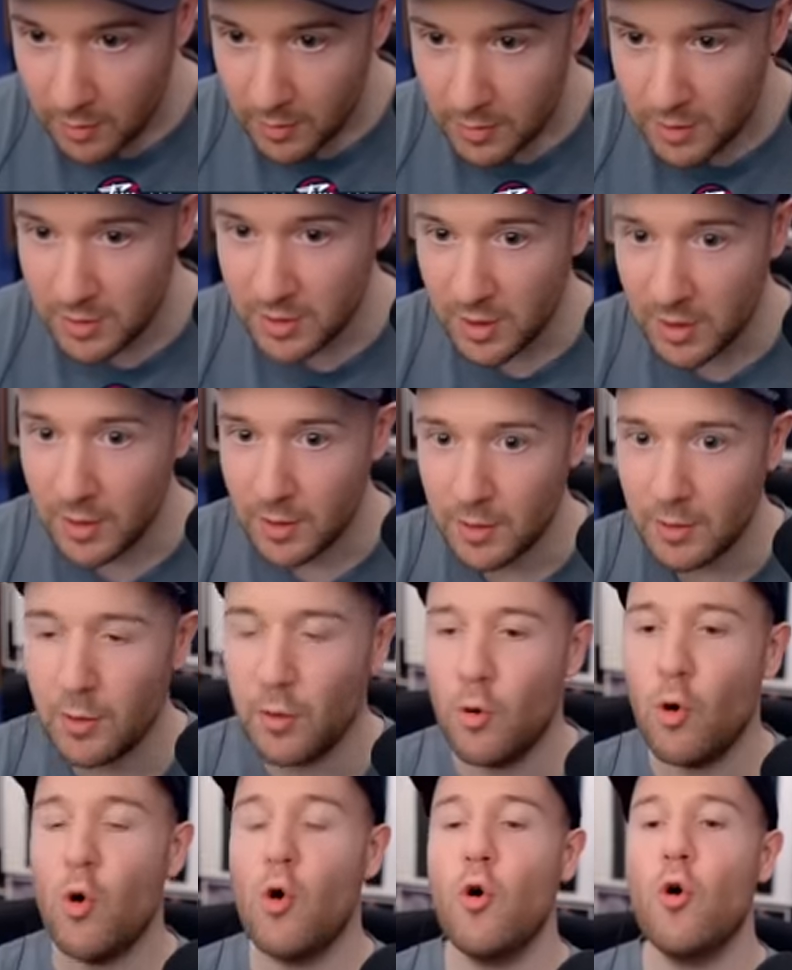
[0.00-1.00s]
Saying,
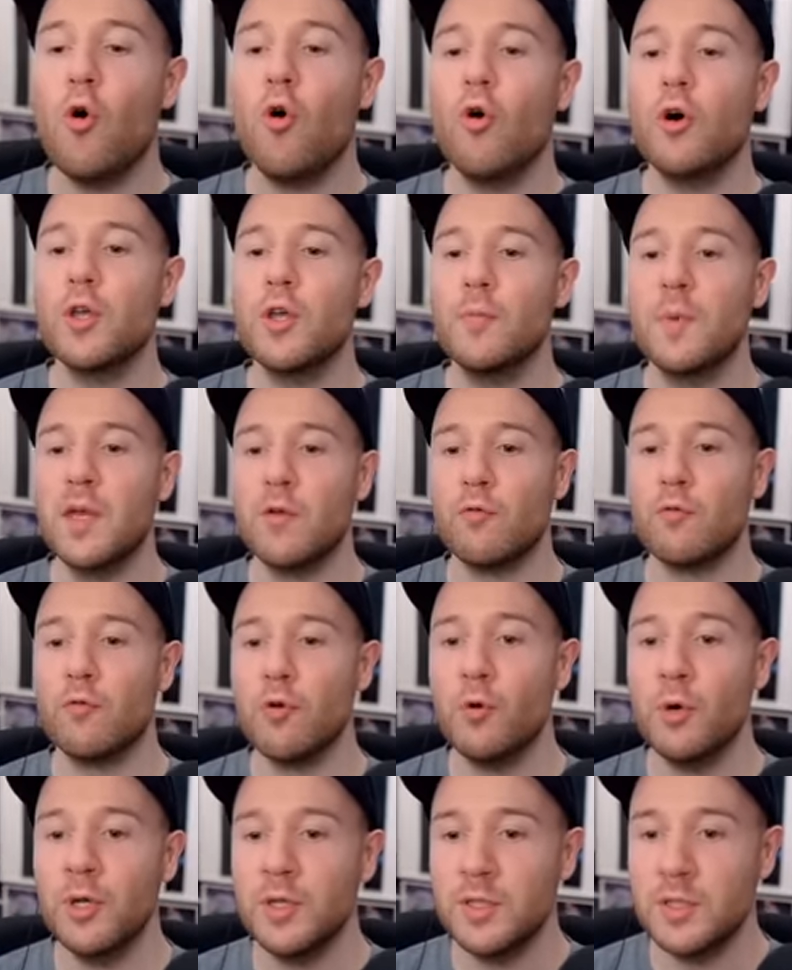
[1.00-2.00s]
oh, you're being
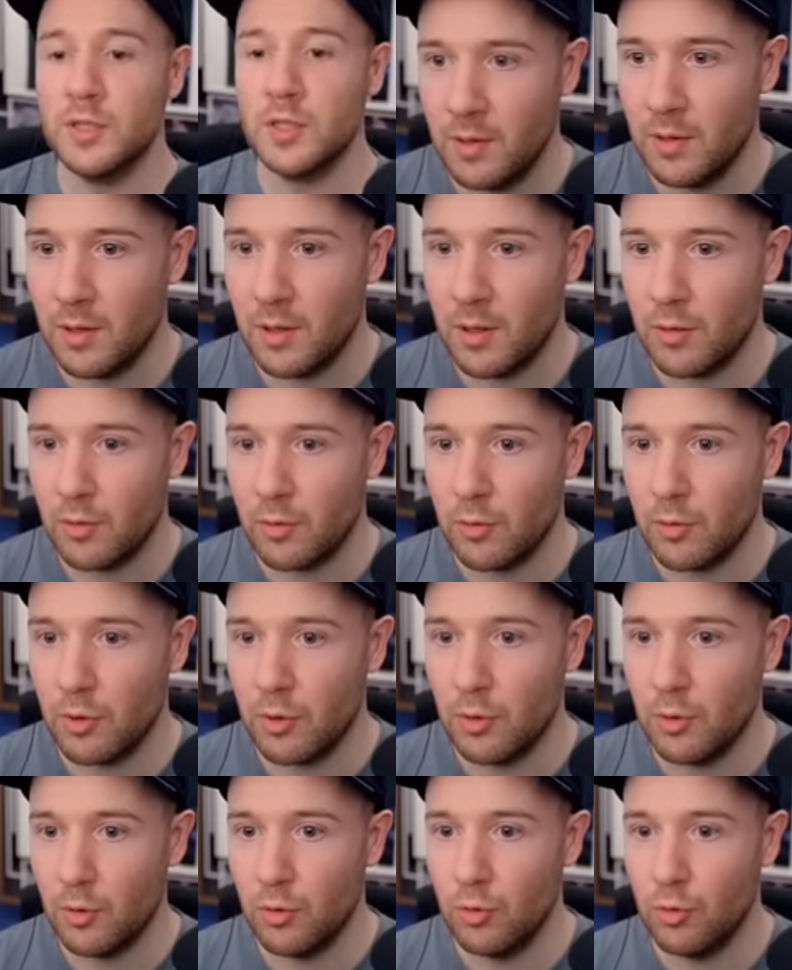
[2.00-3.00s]
ruined.
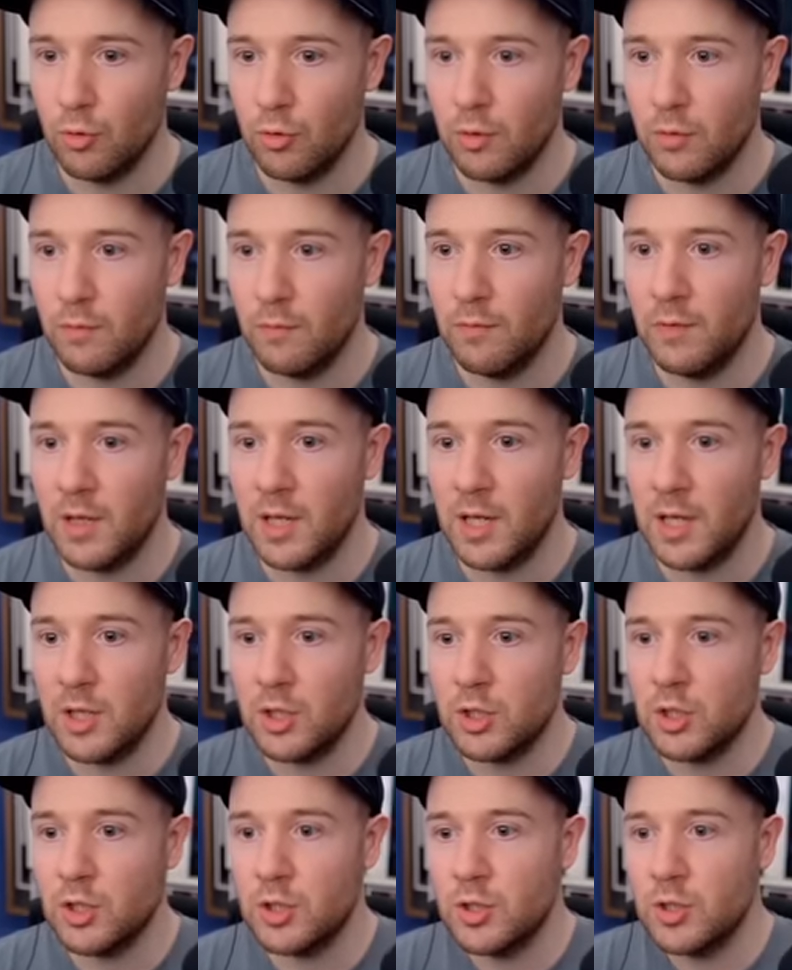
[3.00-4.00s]
Alvaro
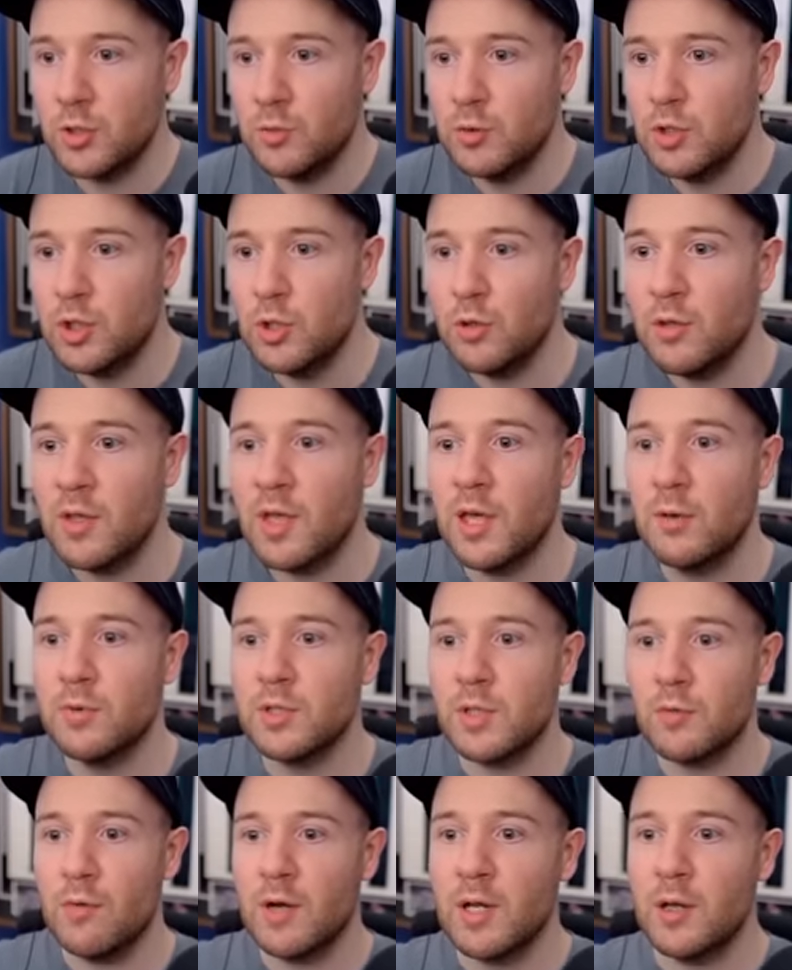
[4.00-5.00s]
Vidic. Do you think it was
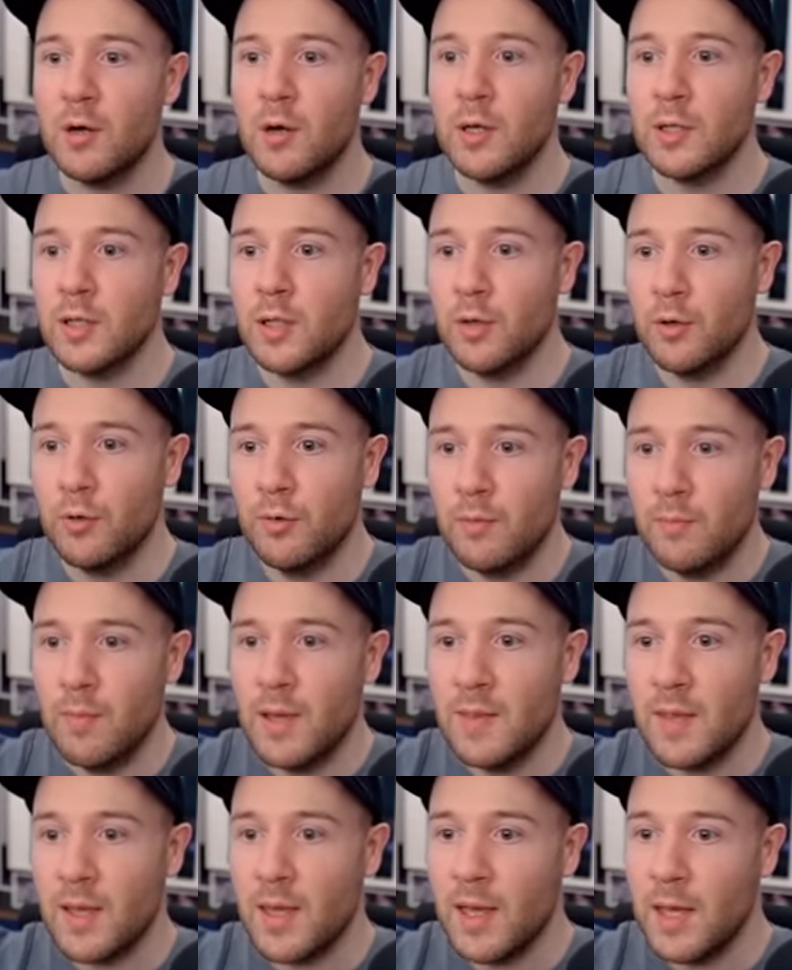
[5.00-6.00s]
a red card, though,
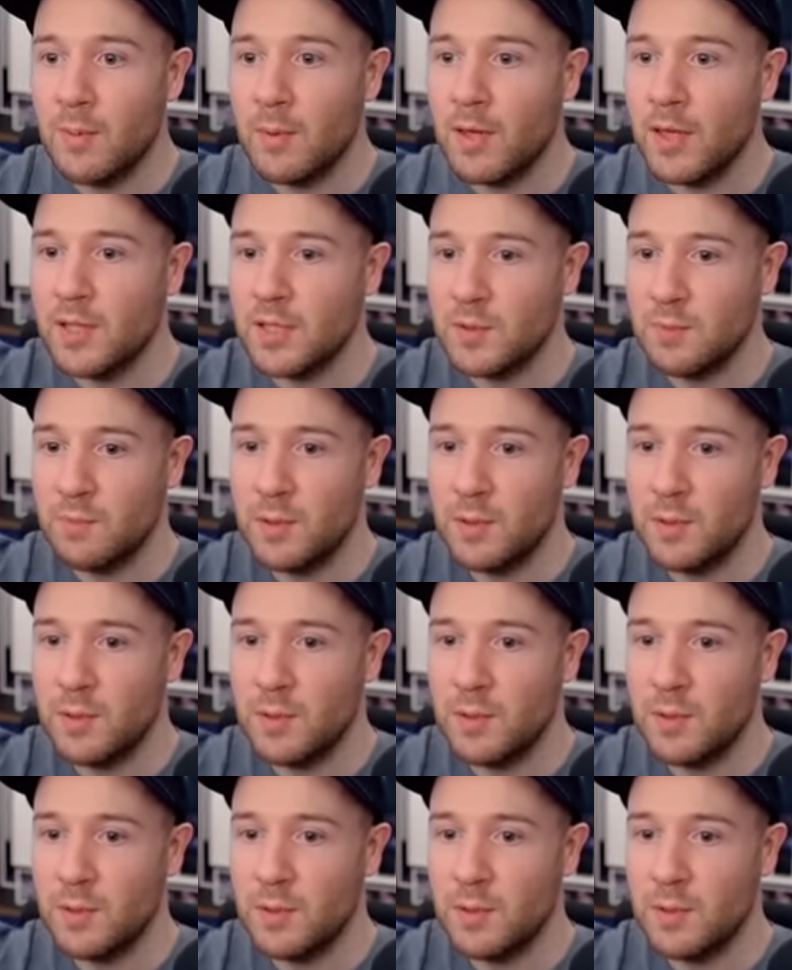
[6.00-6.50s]
in the game against